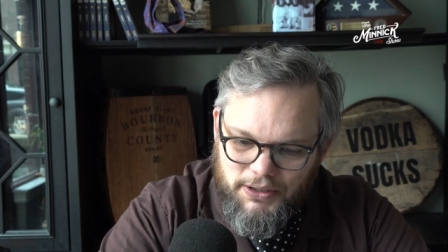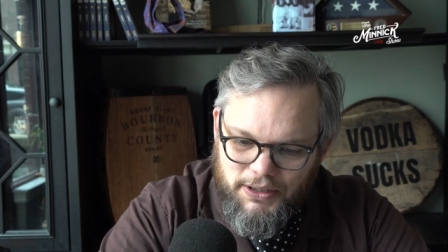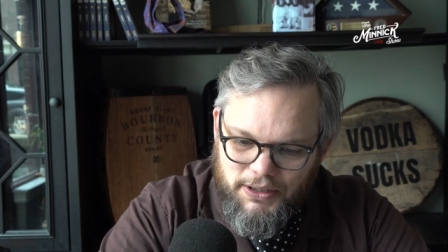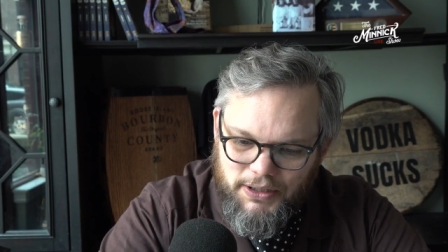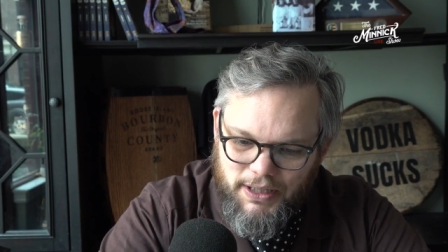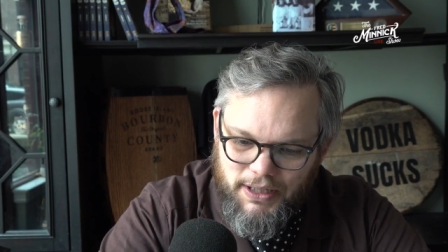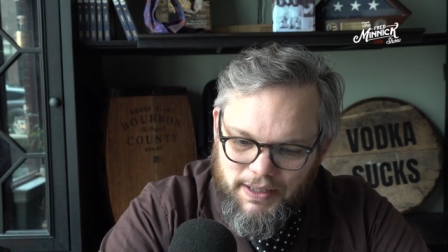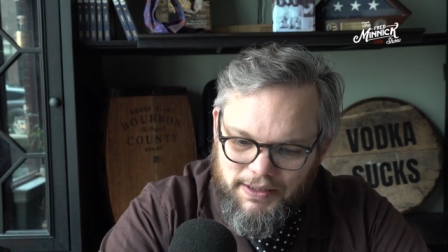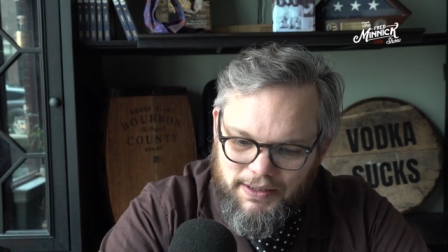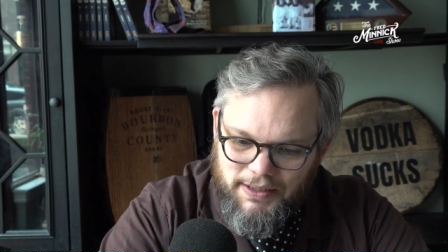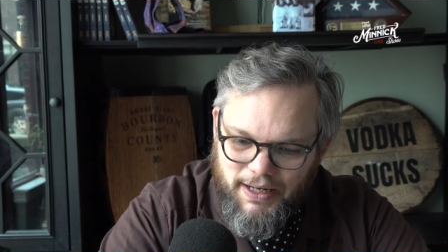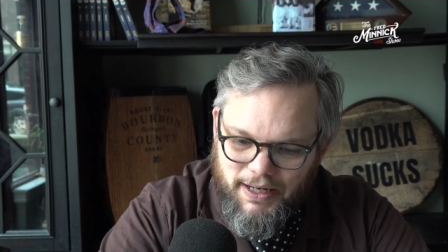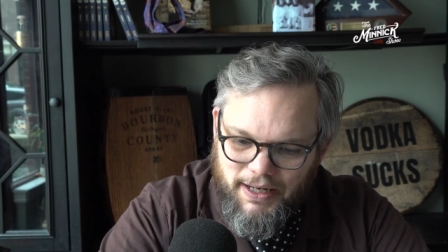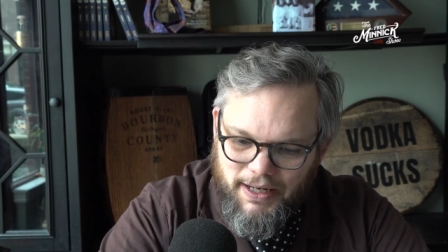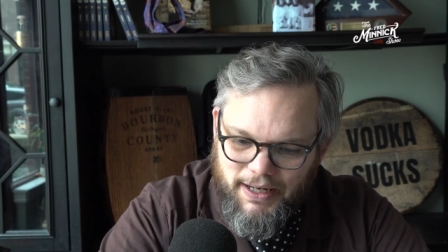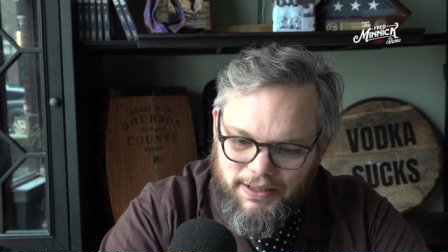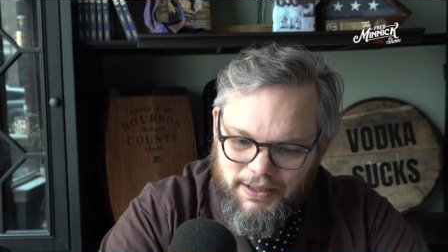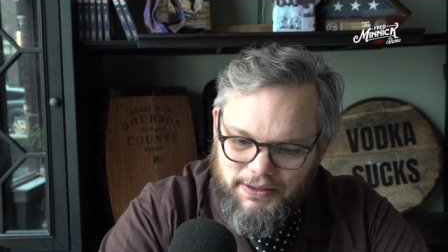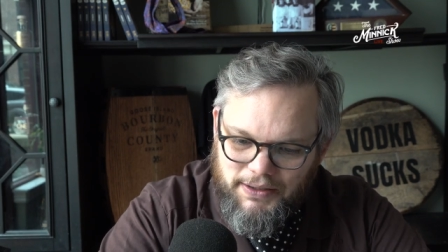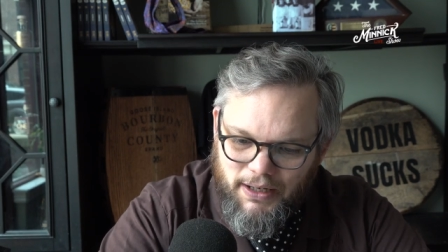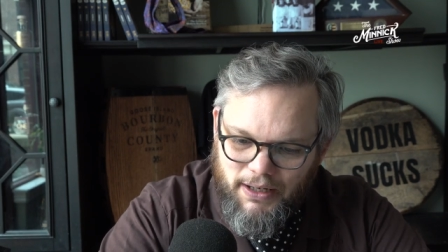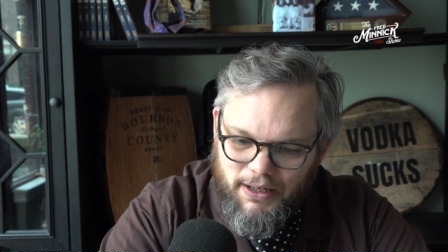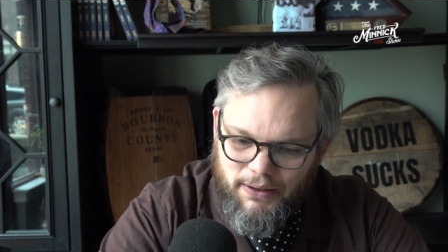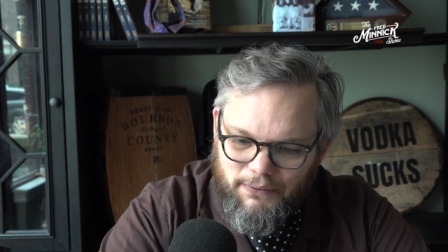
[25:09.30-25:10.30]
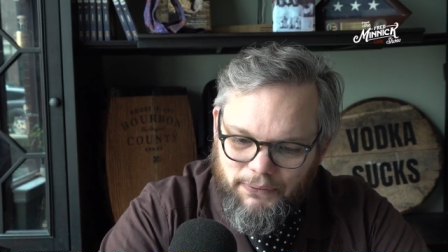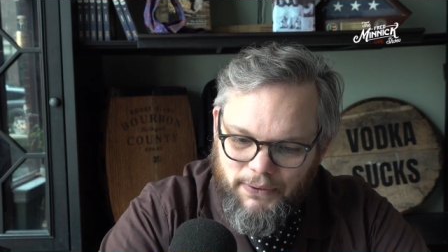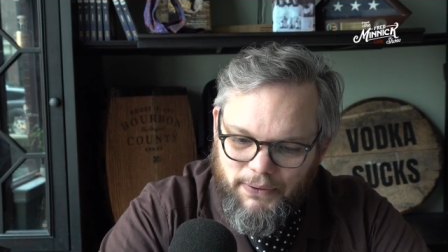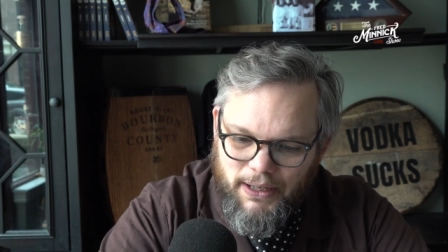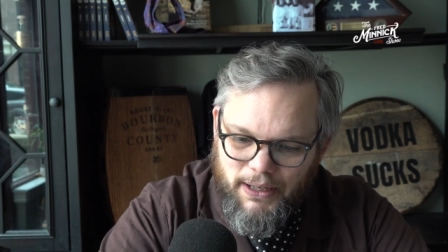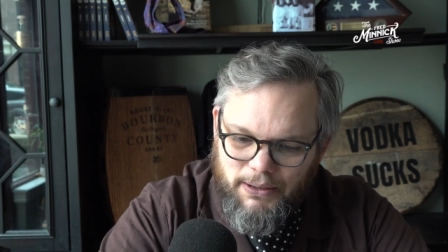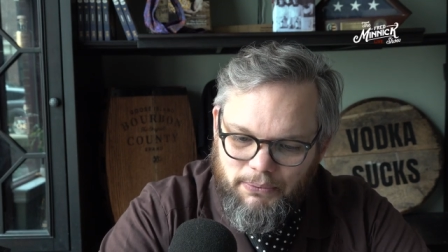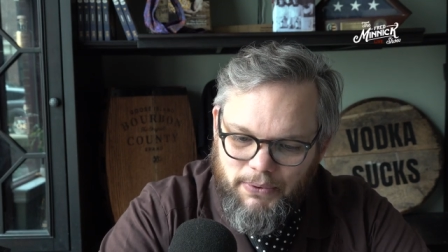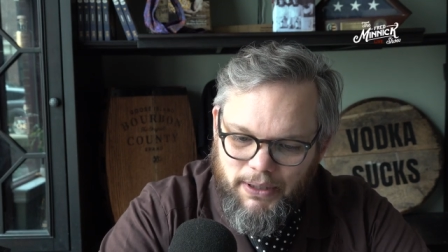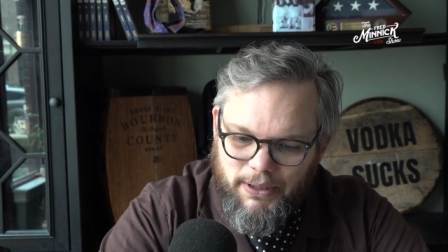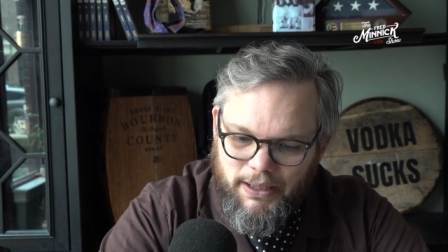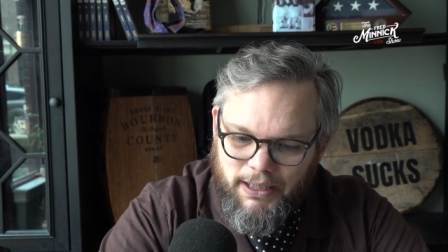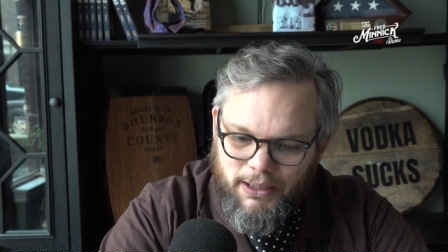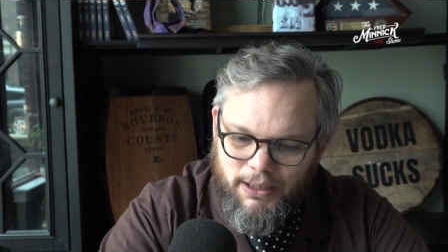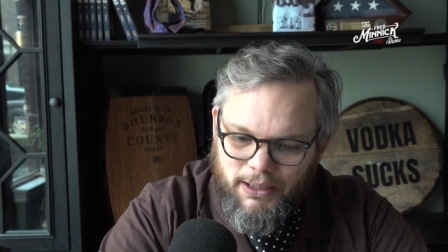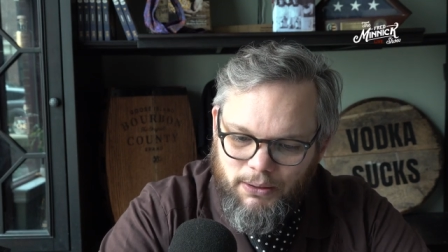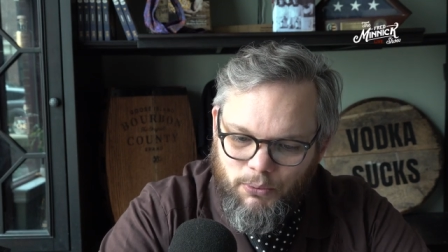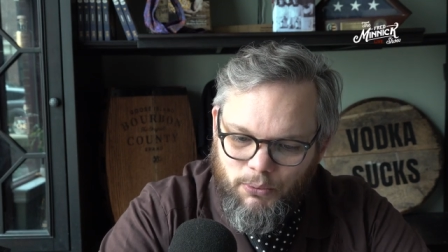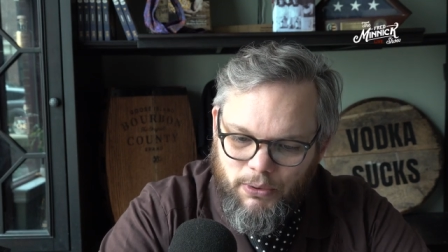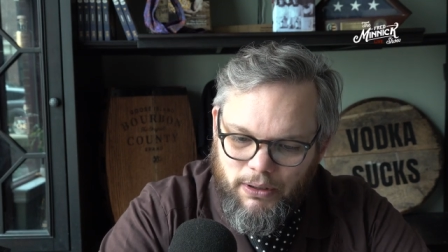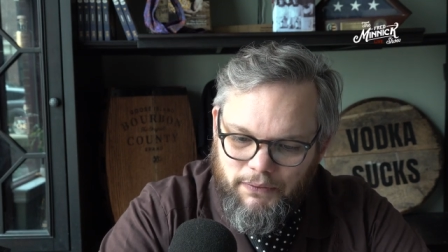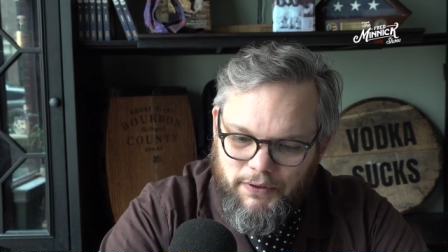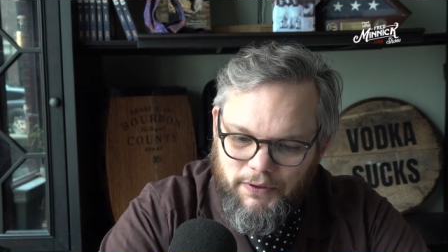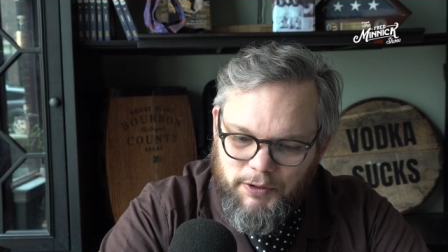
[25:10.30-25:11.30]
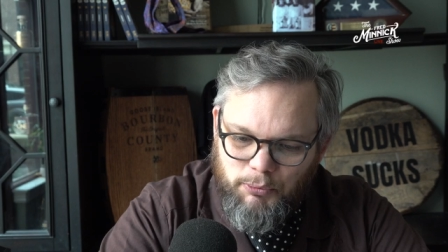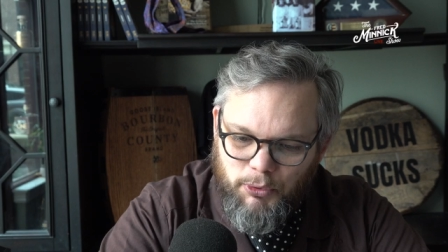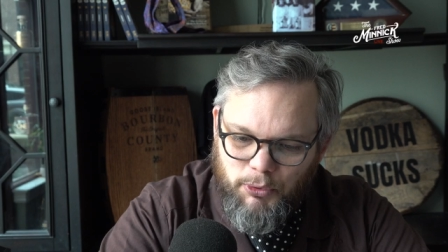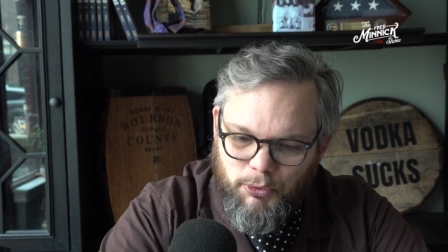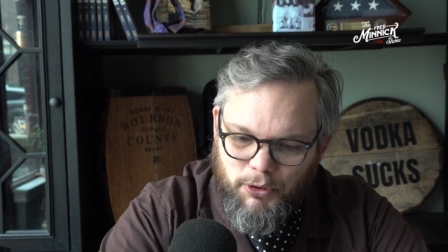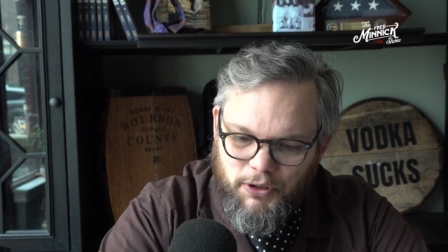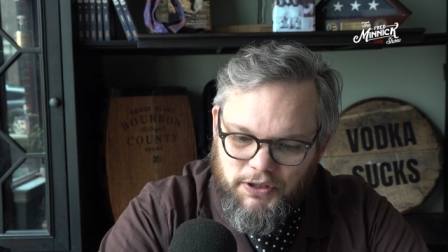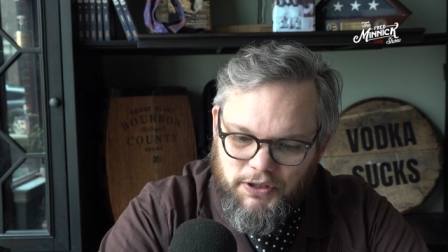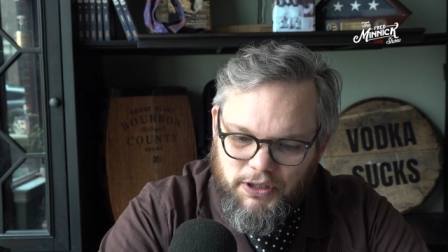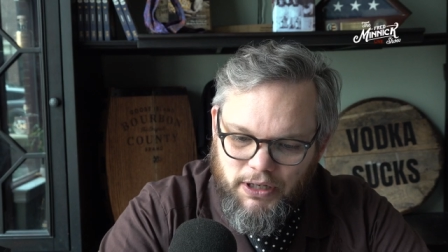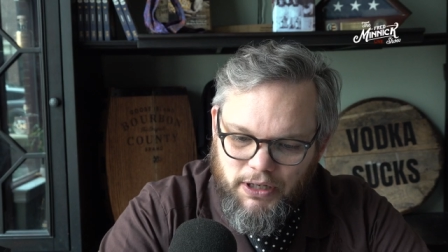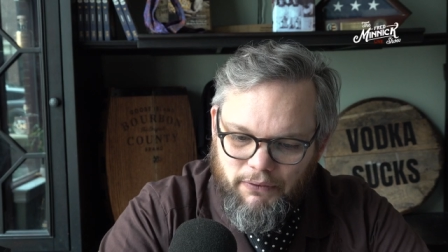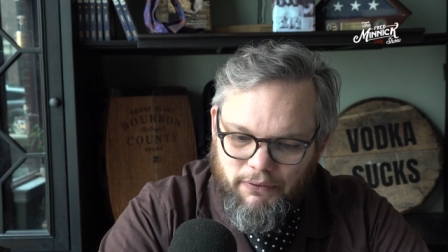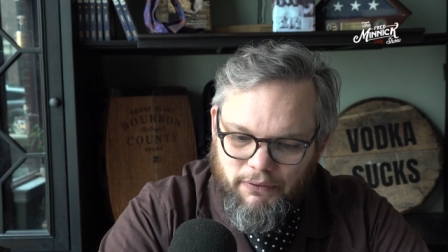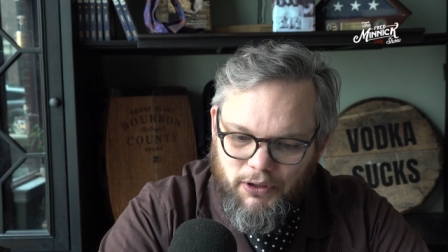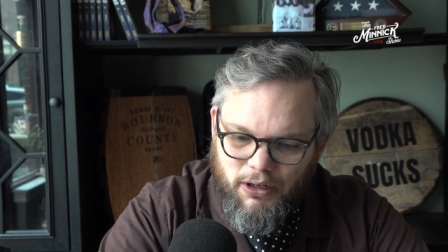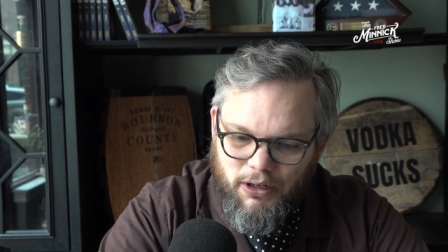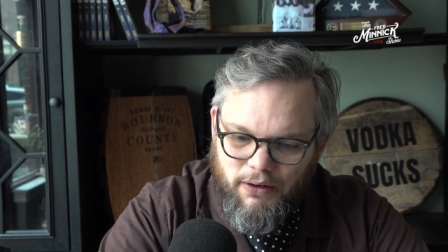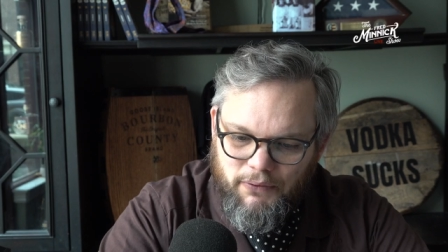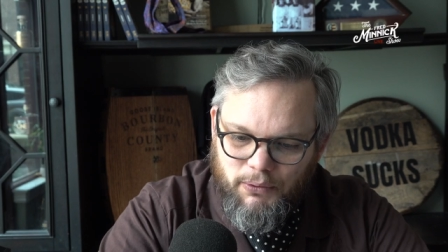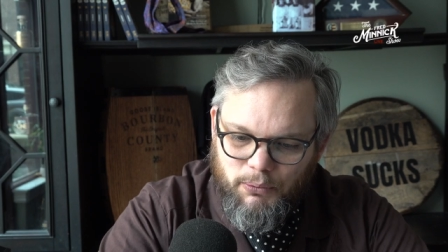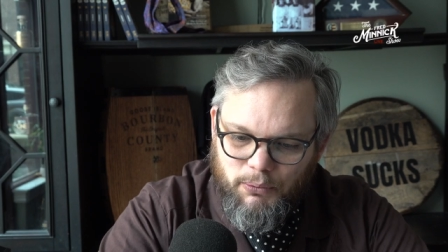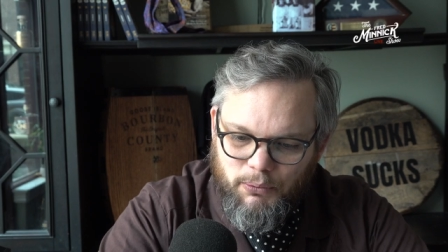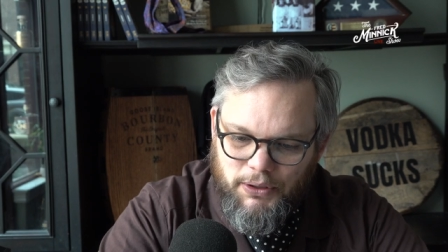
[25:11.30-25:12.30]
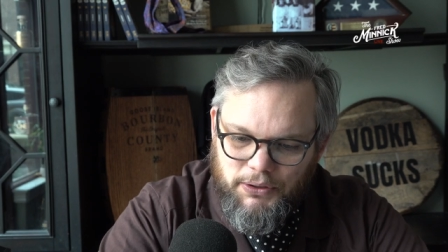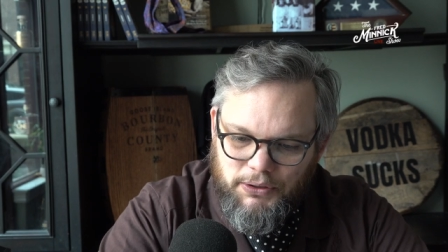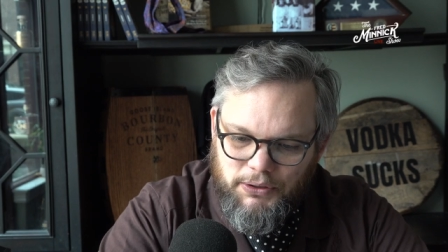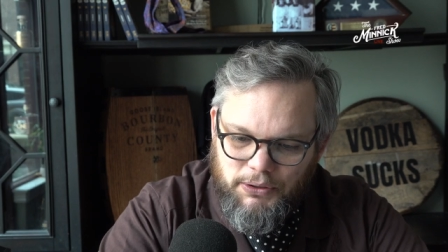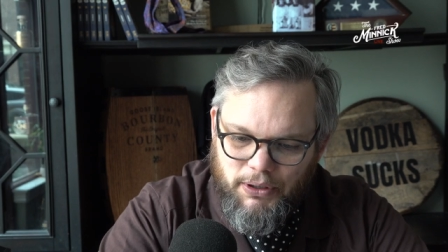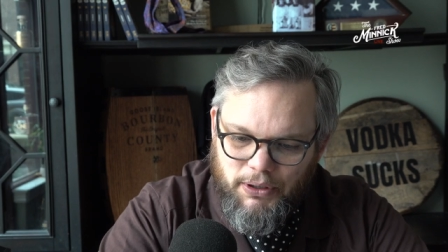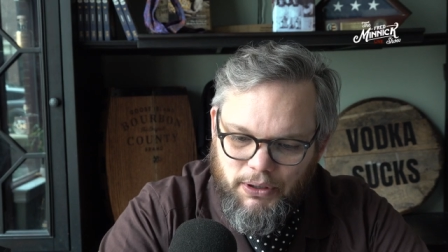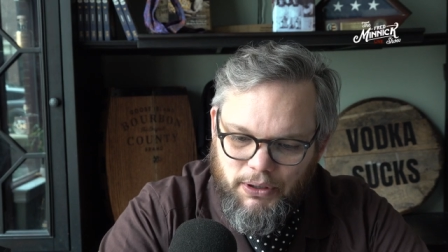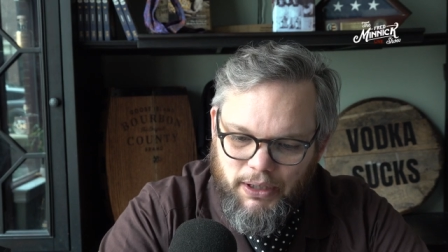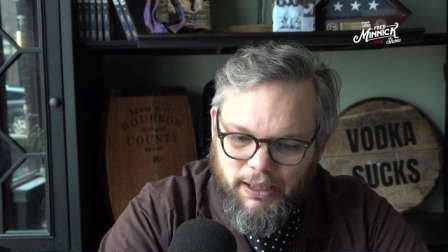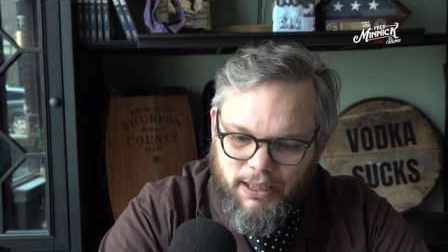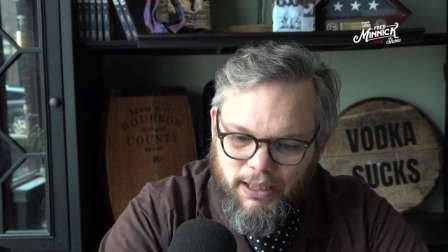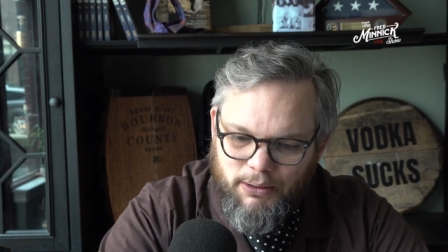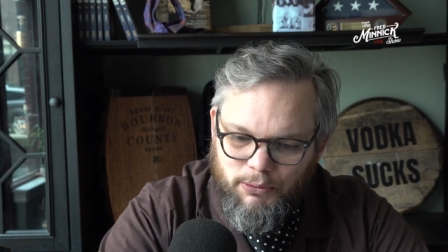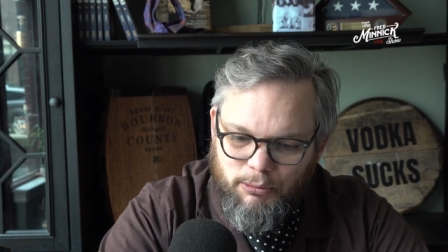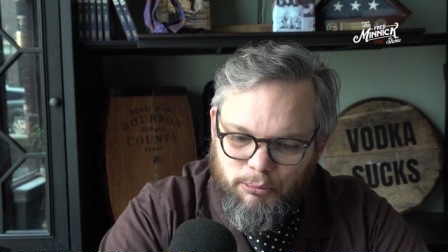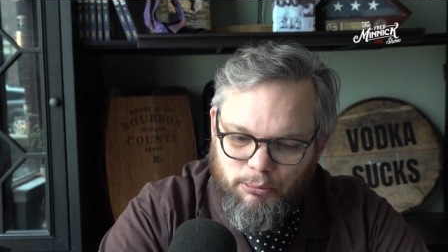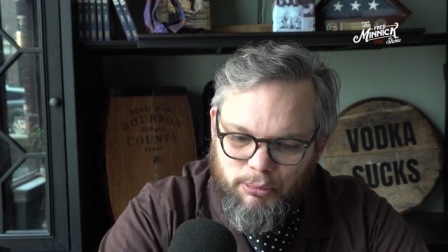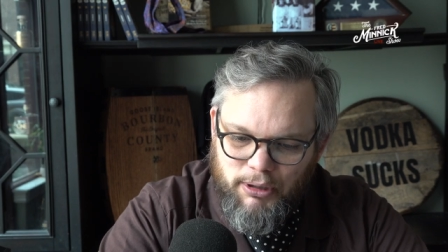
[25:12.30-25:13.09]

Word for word: says, Fred reading one of his books cover to cover while drinking would be